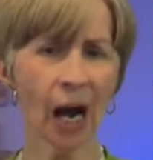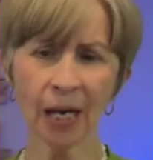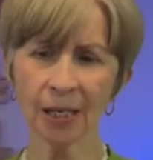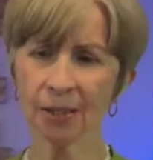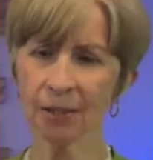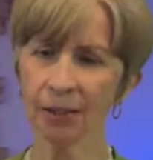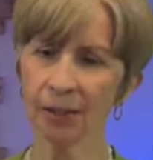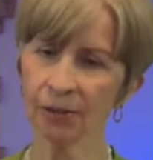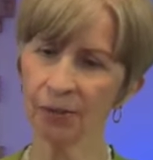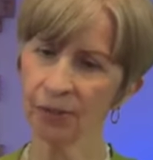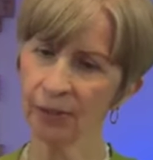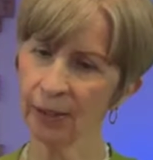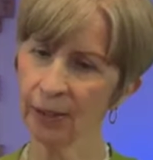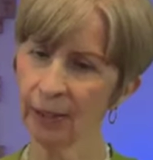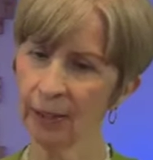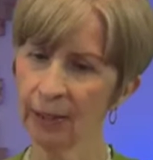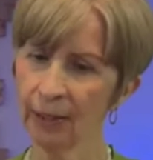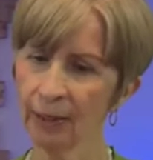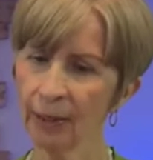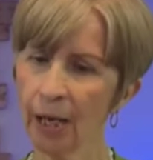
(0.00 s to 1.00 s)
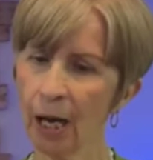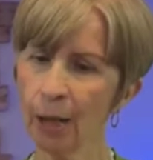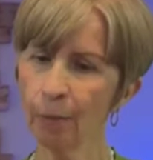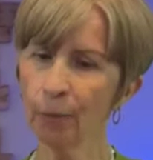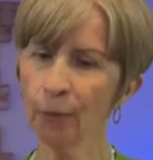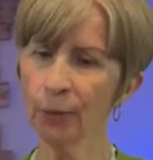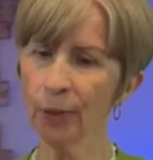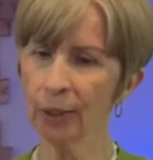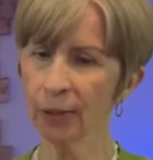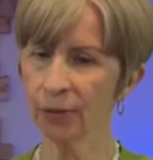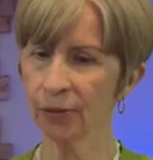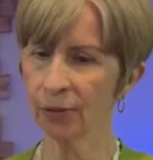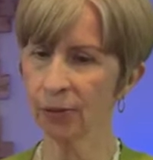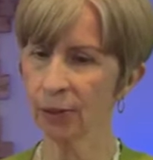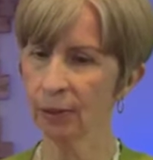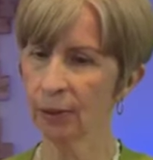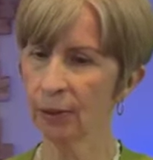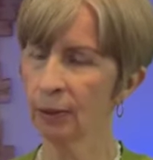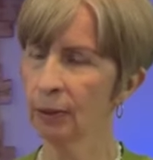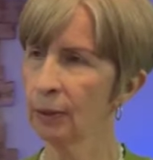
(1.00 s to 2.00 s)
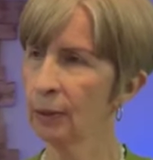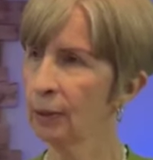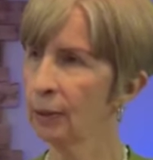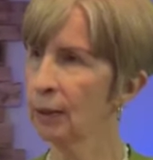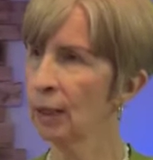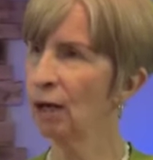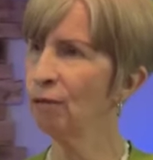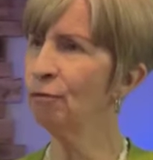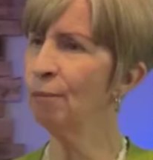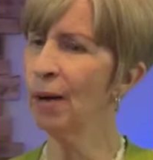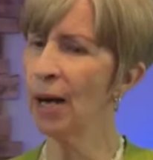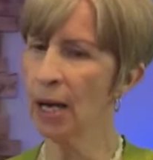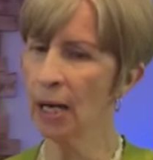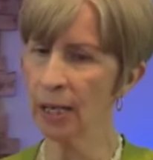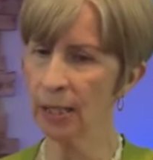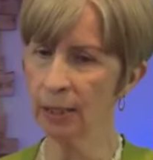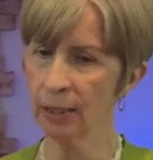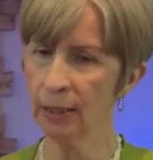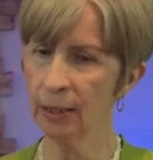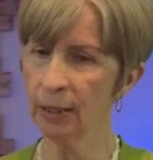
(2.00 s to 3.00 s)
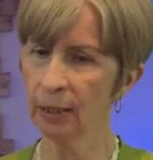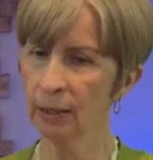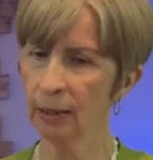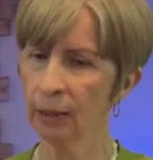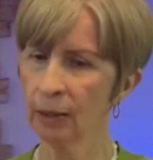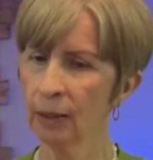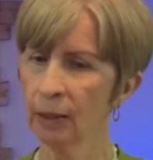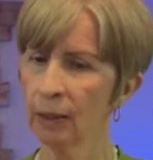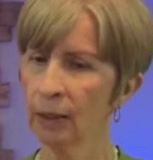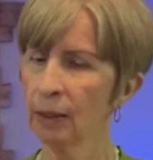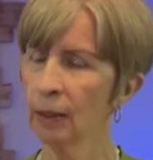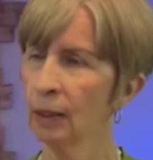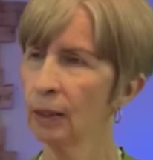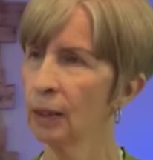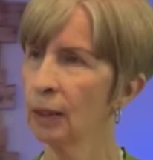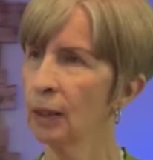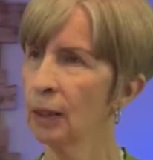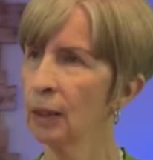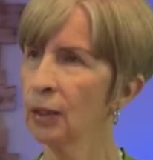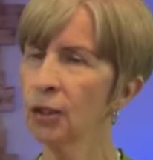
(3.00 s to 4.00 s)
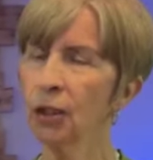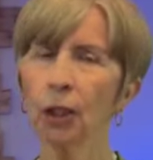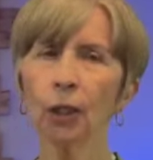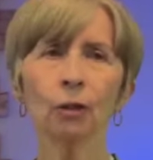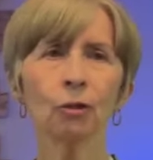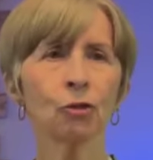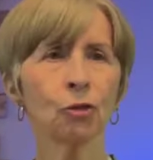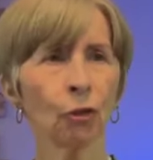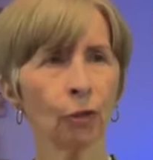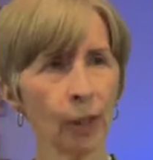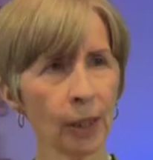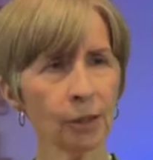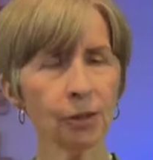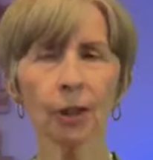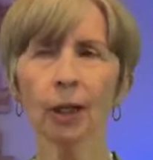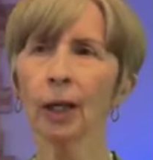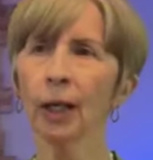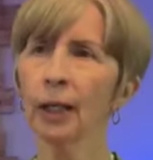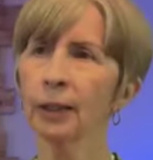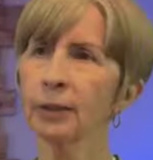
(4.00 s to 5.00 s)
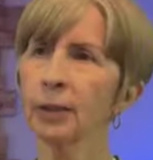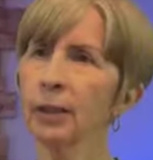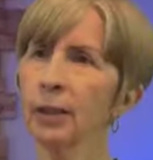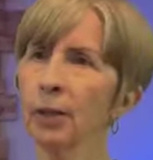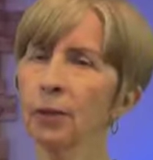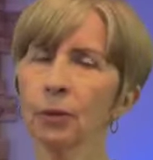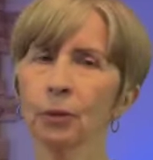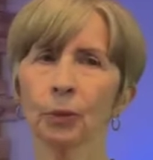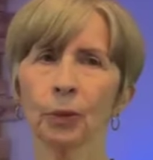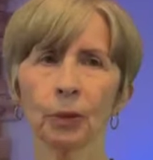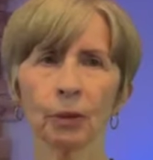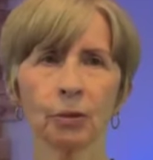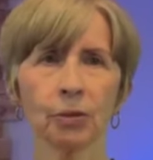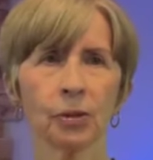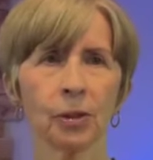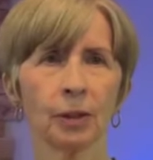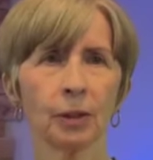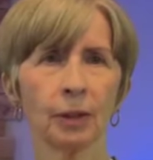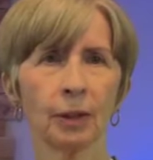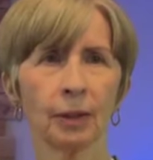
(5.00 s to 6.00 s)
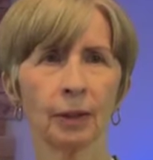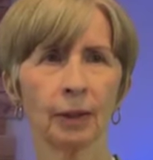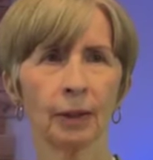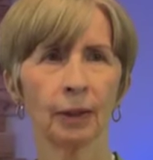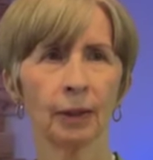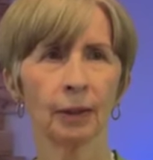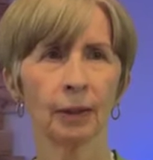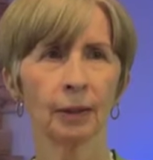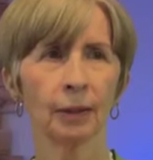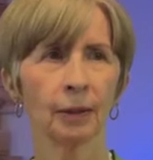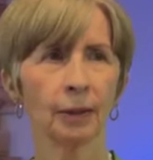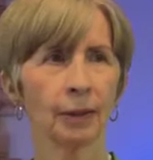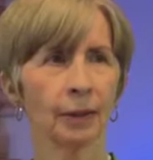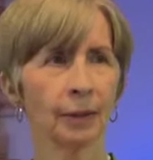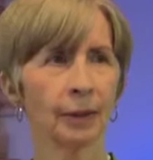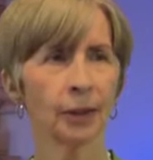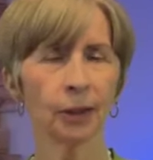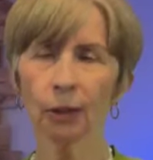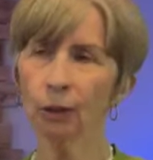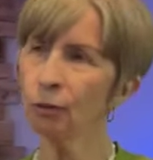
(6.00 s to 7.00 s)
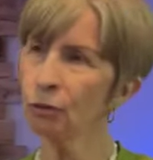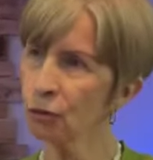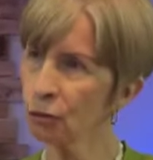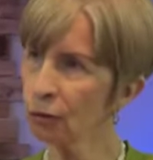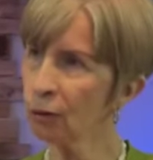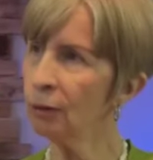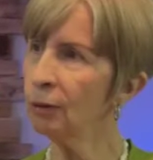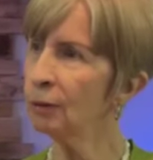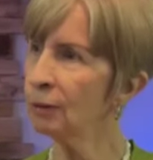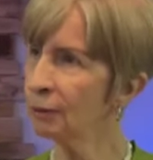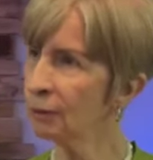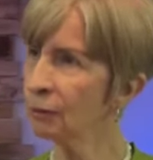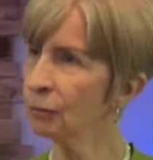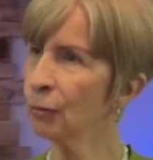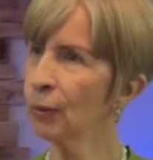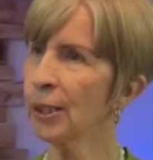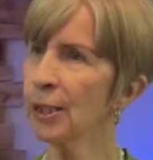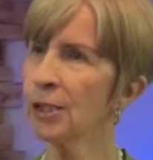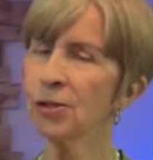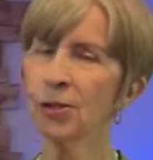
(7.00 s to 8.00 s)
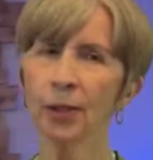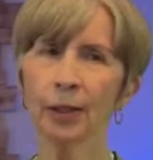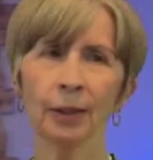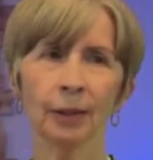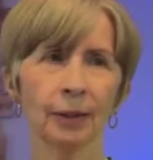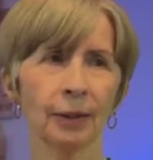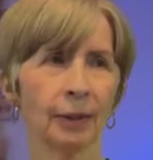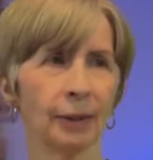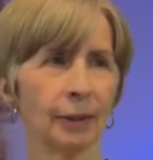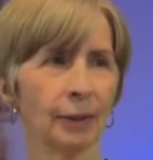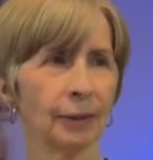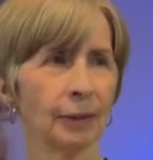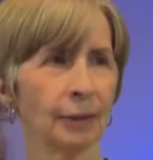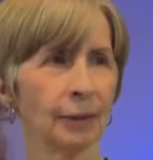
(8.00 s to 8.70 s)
kindness, humbleness of mind. Yield your intellect, in other words. Yield your reason,